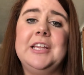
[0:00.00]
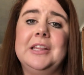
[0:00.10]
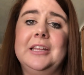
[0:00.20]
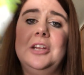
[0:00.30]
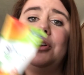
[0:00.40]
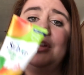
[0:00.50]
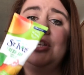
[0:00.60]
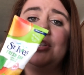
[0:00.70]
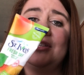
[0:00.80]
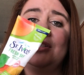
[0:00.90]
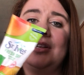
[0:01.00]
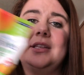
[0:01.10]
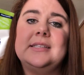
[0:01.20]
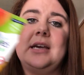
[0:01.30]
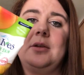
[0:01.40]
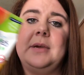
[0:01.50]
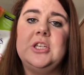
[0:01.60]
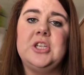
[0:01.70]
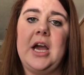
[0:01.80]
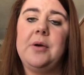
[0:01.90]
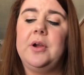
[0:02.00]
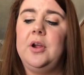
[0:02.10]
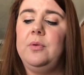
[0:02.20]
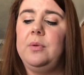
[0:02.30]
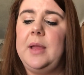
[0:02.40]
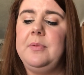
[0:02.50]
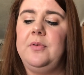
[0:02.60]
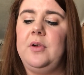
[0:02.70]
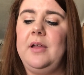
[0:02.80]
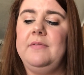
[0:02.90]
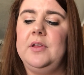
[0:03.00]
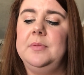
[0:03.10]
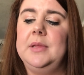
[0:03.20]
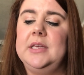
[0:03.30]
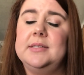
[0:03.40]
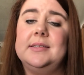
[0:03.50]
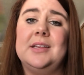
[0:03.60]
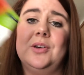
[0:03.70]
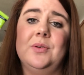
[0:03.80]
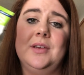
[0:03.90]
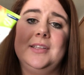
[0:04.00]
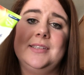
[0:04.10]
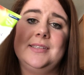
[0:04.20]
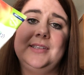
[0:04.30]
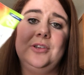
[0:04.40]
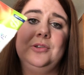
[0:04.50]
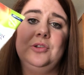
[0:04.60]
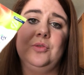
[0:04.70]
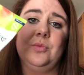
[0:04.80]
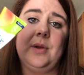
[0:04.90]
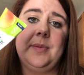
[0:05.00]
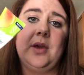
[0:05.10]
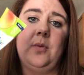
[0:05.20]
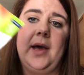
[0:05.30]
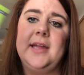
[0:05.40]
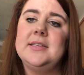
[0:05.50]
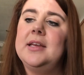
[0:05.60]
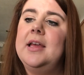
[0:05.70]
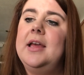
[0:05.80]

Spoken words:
I literally just took this out of my shower right before I filmed this, so it's still dripping wet.